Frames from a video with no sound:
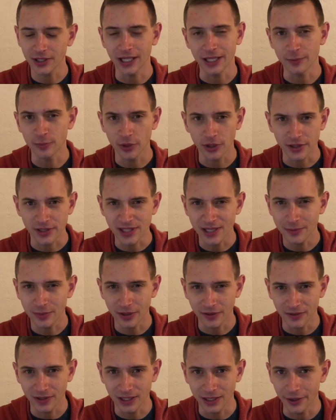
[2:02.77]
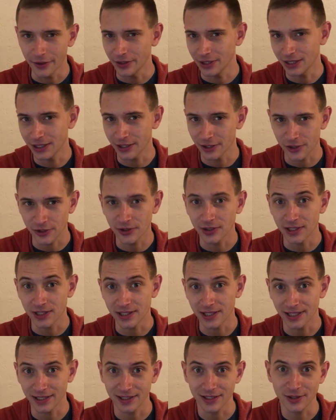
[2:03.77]
to like put a snippet of video in here so you can
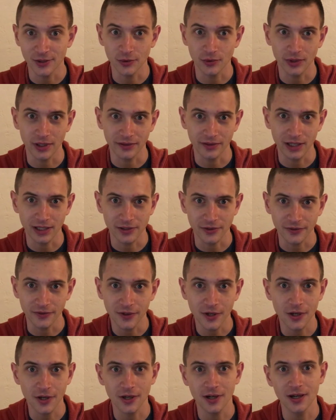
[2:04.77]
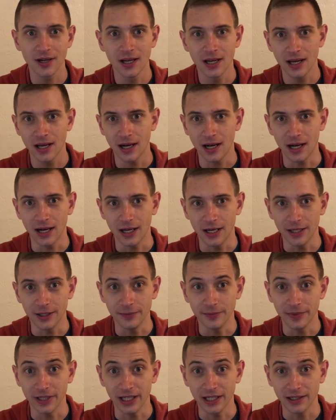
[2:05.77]
see like this is what I've got so far,
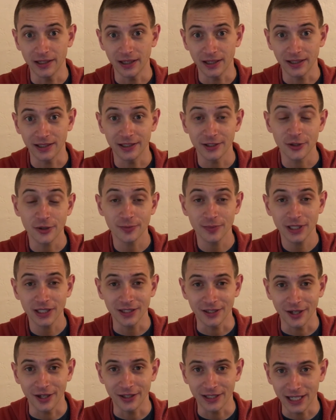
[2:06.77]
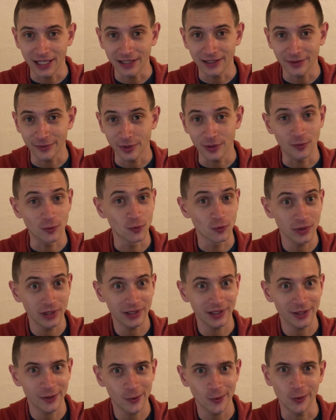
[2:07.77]
and I can get your opinion on that. That'd be
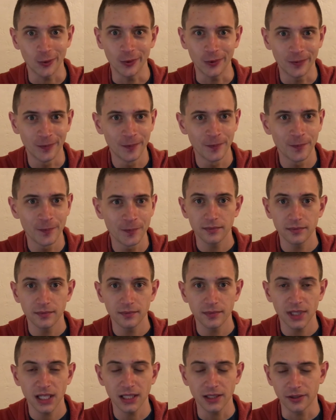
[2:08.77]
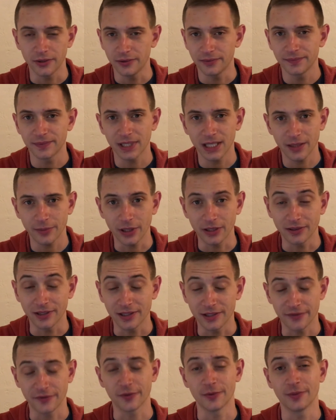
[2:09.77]
really cool. Anywho, that about
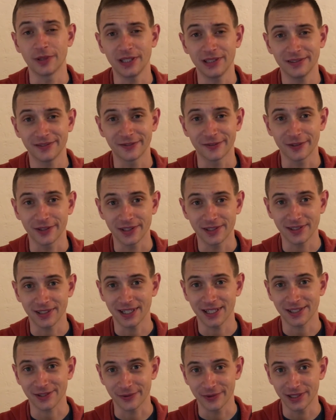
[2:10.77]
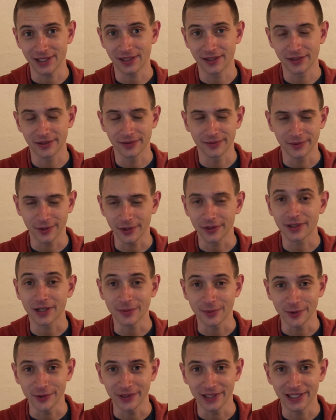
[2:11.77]
does it for me for this last week or a
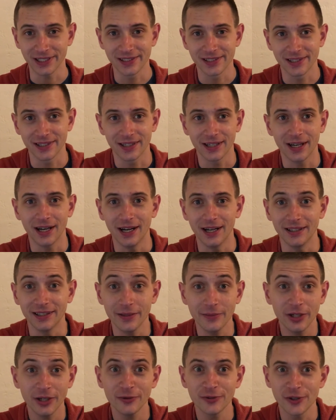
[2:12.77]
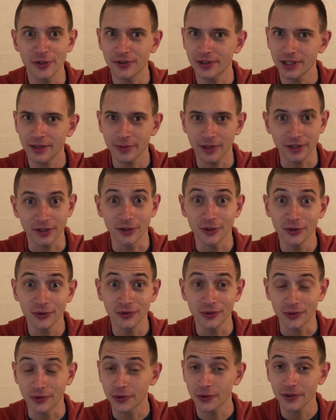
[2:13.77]
couple weeks. Let me know what you think about the
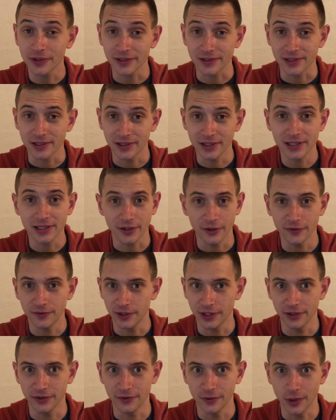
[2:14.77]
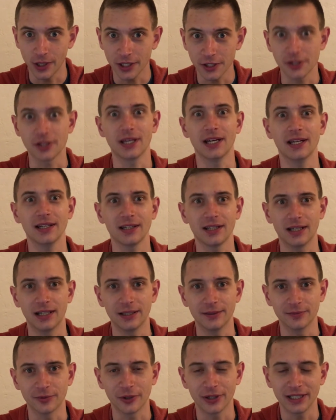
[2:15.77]
new tutorial series. Hopefully you've watched that.
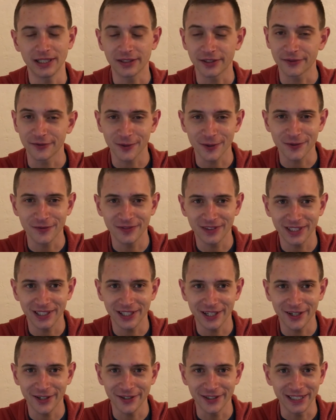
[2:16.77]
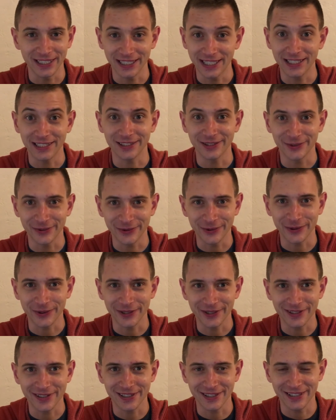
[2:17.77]
Granted, the first video in any
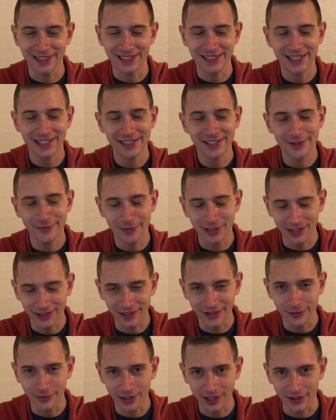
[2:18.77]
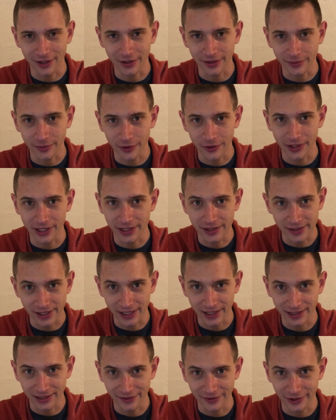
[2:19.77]
tutorial series tends to be a little bit on the boring
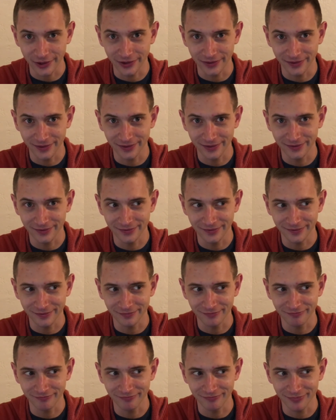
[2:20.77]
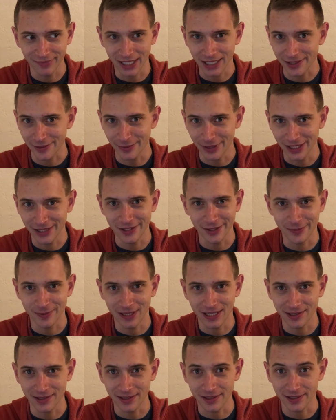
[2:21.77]
side if you ask me, just
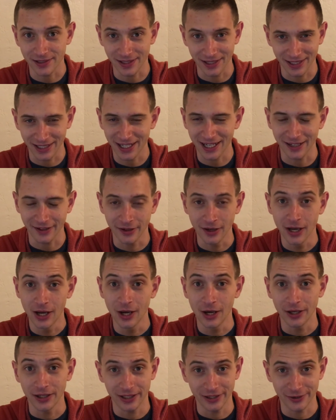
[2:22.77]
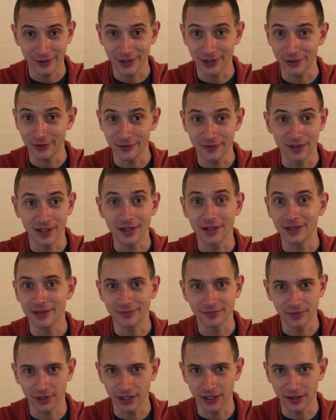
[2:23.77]
because it's the kind of, here's how you
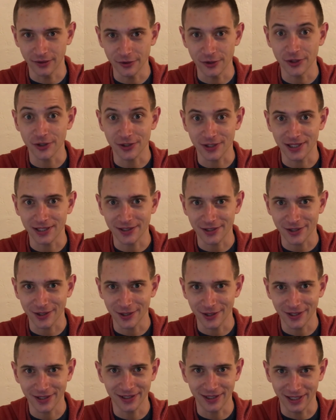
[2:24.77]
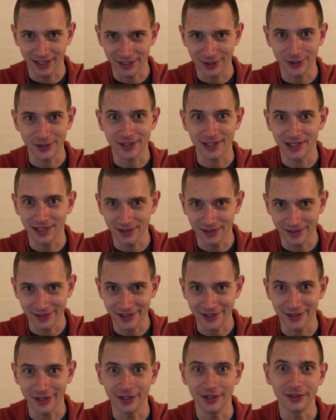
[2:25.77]
just get started, like just get it
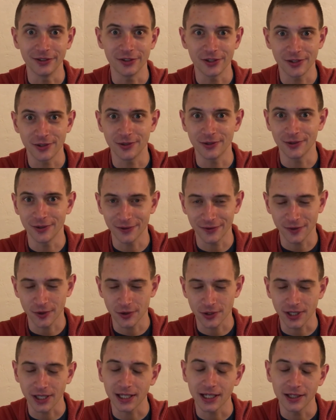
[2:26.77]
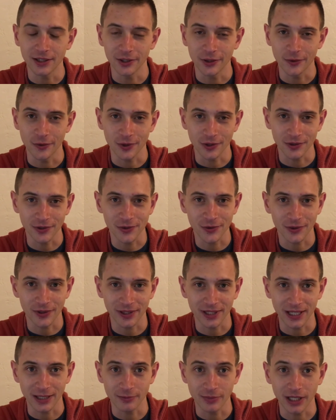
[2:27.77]
installed, just do your first like hello world sort
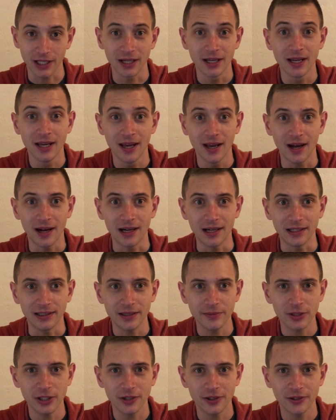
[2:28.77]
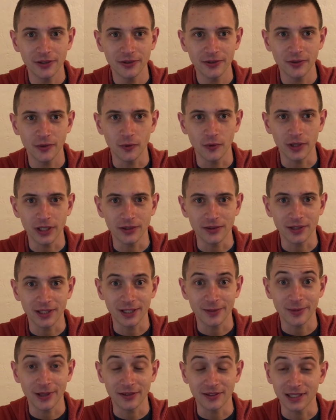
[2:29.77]
of thing. But let me know what you
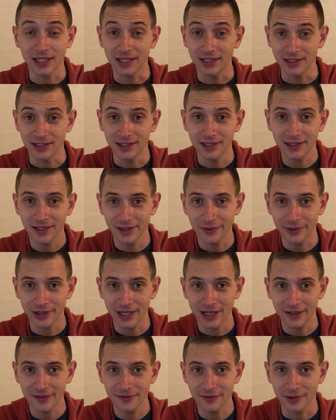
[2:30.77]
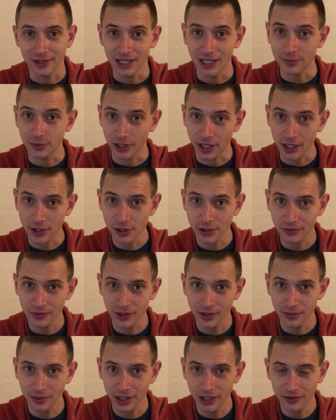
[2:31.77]
think about the idea that we have for the application that we're
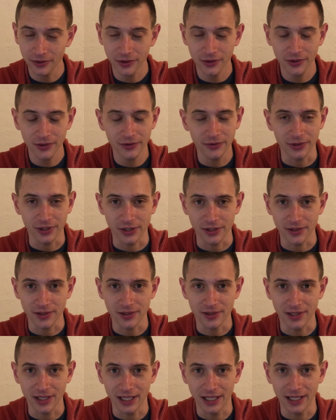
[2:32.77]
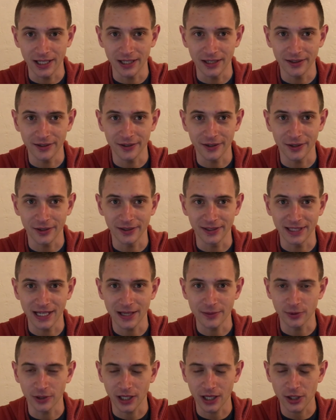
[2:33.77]
going to be going through, which is an
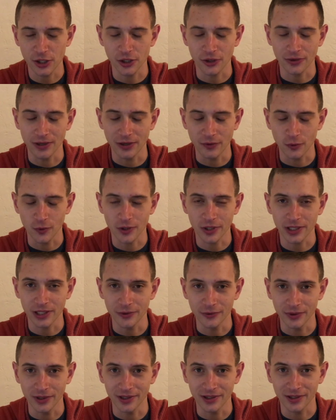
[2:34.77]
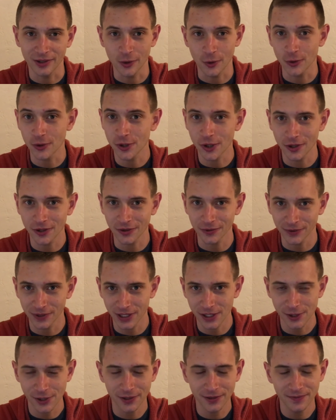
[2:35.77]
application around working with chord chart
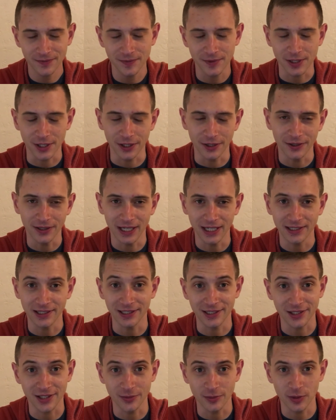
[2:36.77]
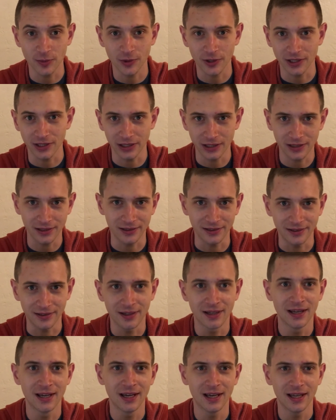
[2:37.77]
notation. So I think it's going to be pretty neat, and